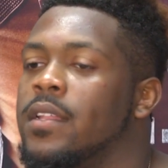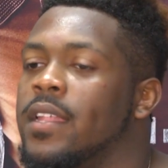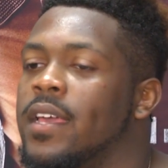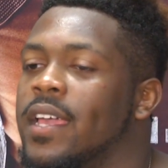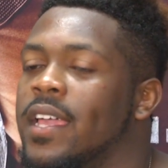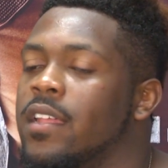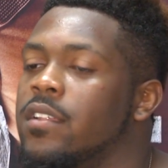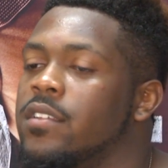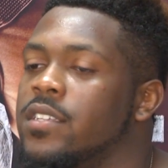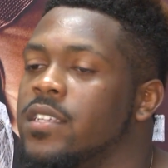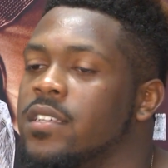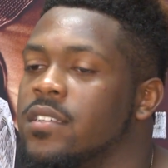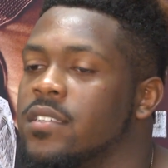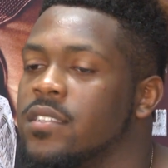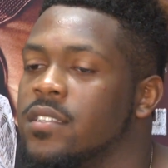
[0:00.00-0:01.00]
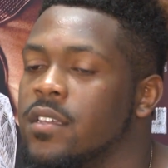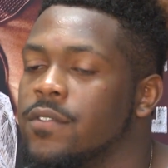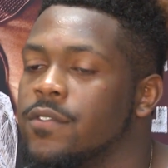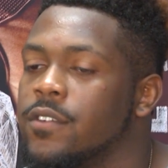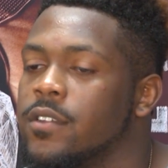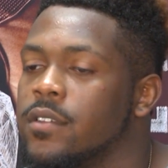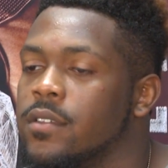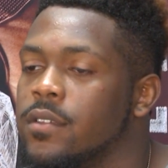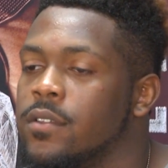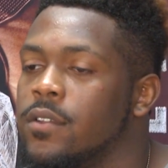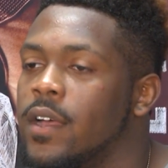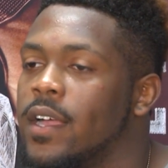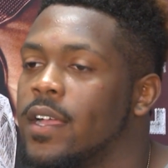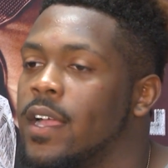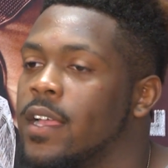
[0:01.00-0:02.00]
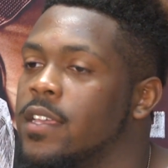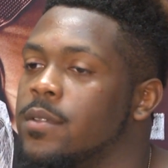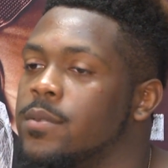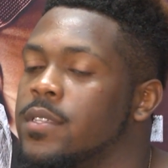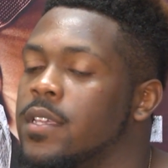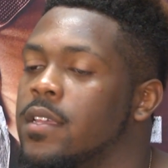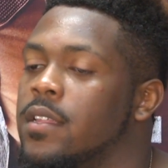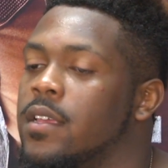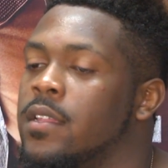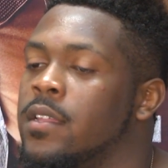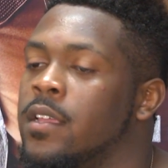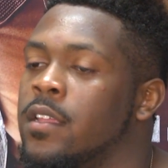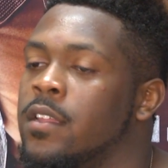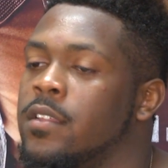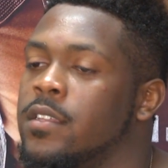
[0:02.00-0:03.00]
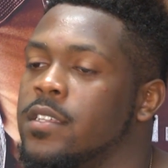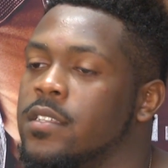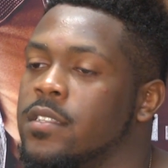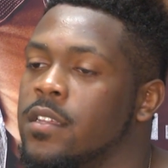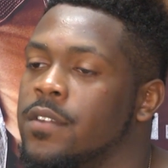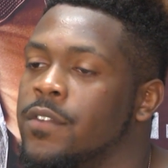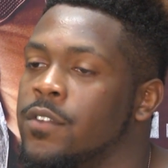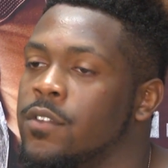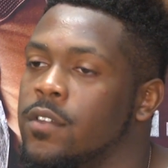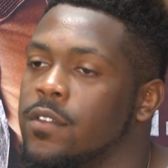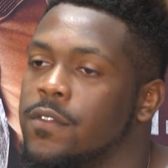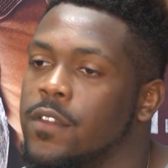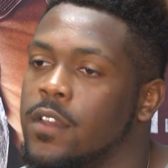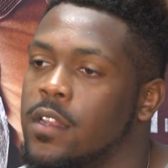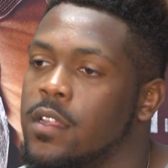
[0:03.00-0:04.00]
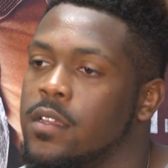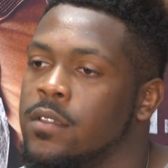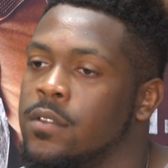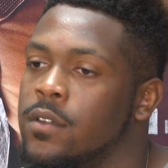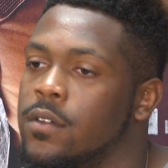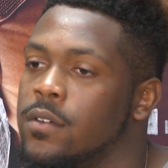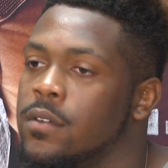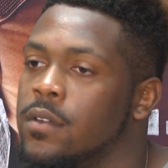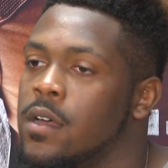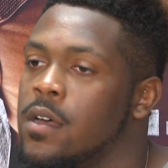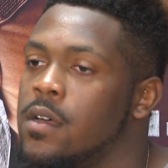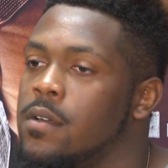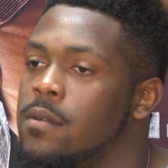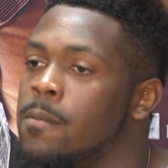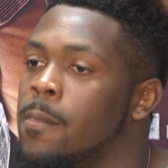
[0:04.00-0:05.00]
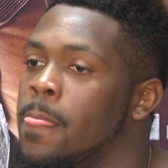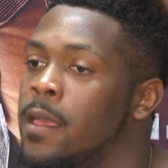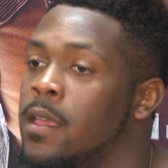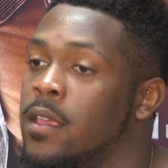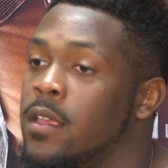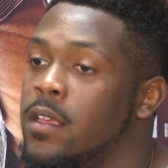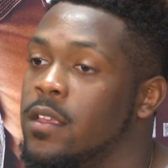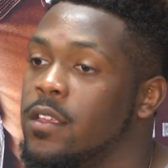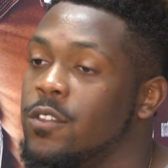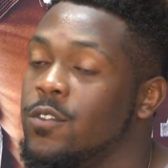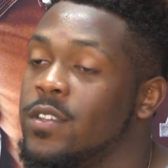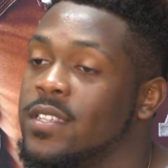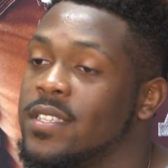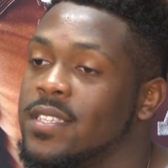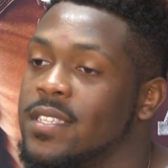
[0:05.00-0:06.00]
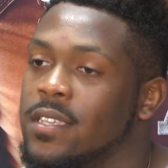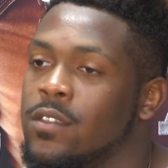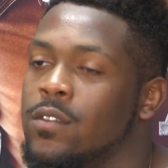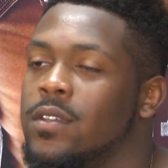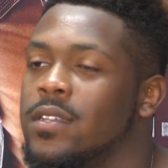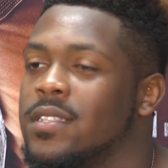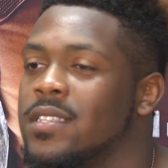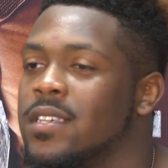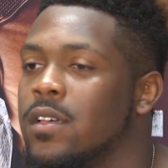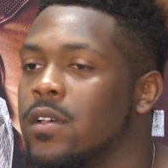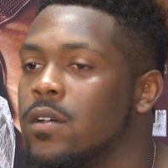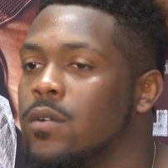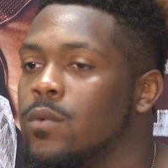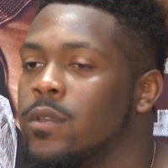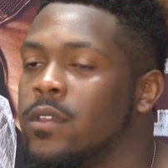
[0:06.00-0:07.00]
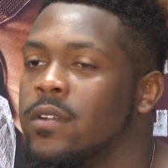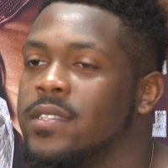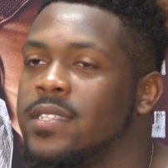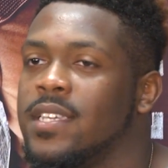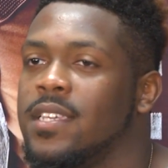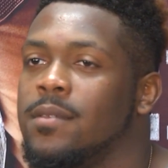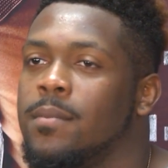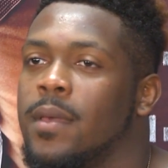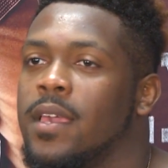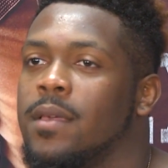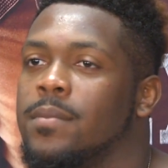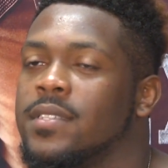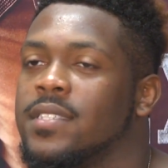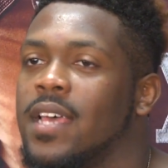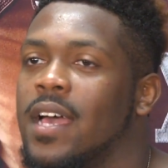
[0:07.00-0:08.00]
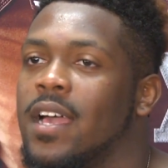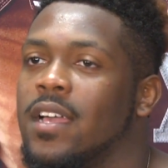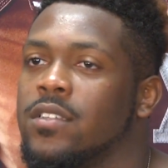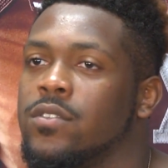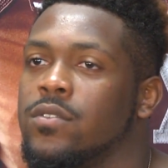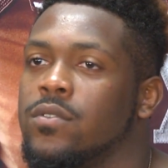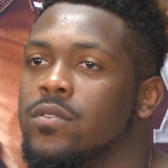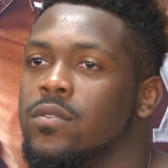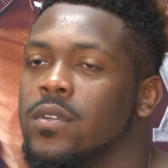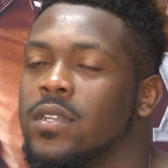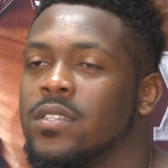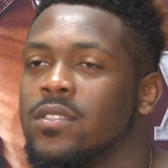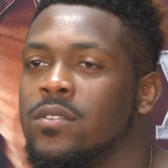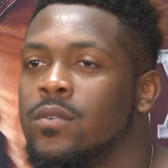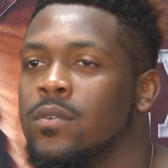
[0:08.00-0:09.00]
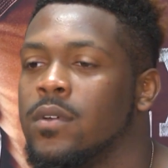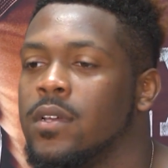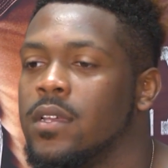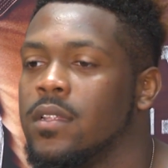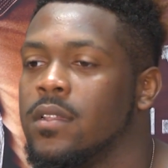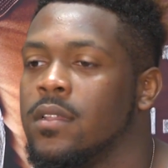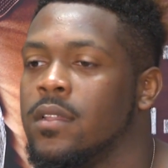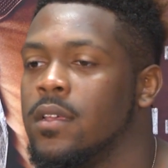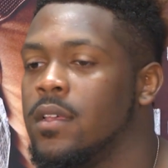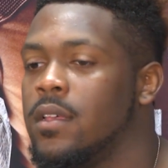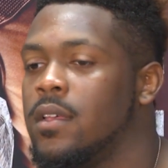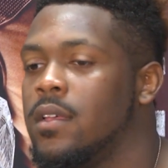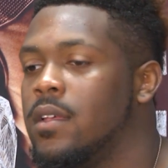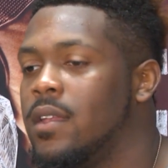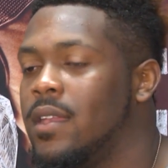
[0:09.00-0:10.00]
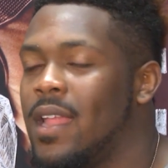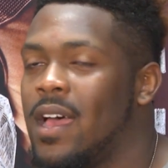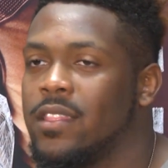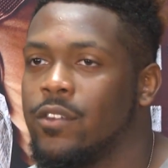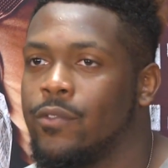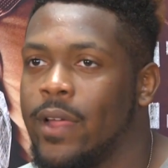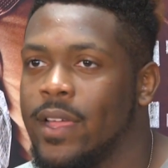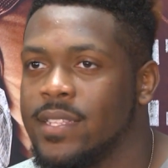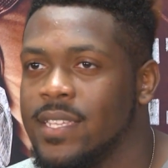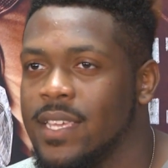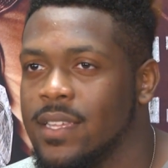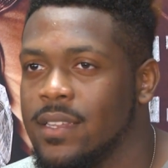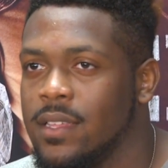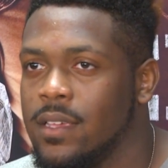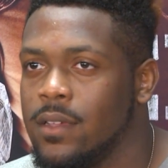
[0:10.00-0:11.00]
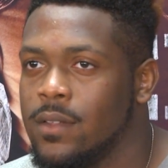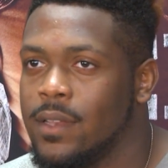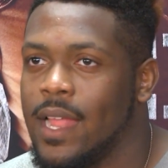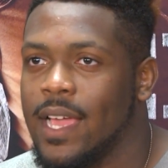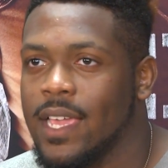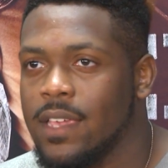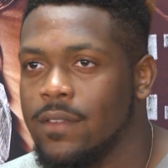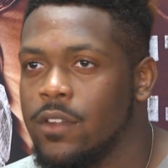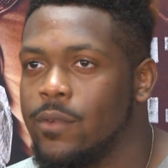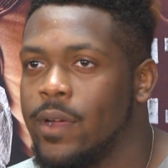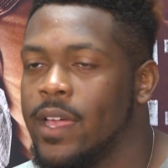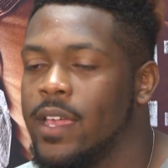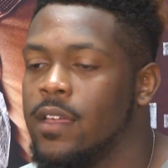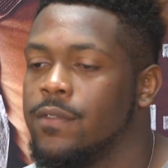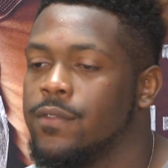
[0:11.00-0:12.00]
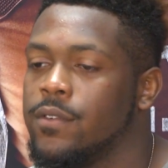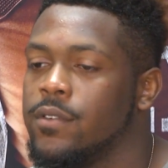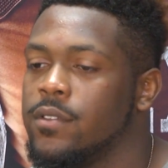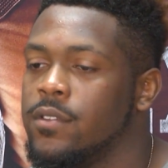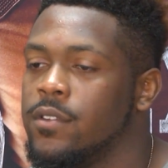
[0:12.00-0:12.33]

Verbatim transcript: The energy is different. You know, I, I, keep saying that the energy is different. You can feel it. You know, um, you can see, you can tell when your teammate beside you is doing not the right technique or not giving the right effort.